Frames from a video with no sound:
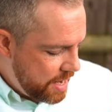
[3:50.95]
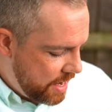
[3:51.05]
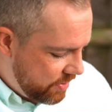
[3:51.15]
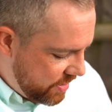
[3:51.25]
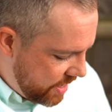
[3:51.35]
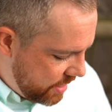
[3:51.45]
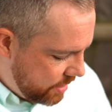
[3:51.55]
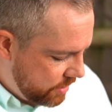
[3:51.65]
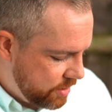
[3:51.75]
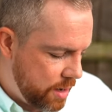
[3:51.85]
And
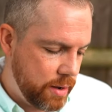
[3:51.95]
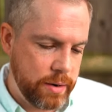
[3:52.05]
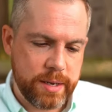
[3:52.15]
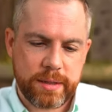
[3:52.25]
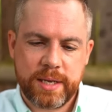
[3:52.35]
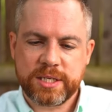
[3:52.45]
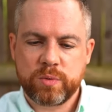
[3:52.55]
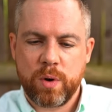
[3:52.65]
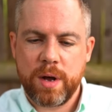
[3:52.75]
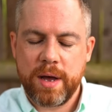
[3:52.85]
then uh, on
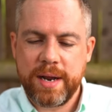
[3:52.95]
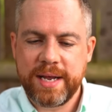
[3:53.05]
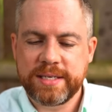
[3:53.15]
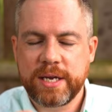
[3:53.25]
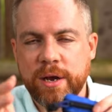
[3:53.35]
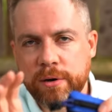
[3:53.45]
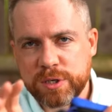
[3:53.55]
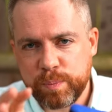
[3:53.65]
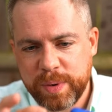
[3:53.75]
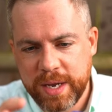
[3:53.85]
this one is a
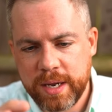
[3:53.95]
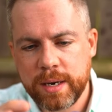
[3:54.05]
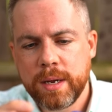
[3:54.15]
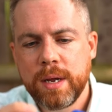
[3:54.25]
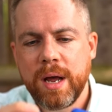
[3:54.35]
Coach bead,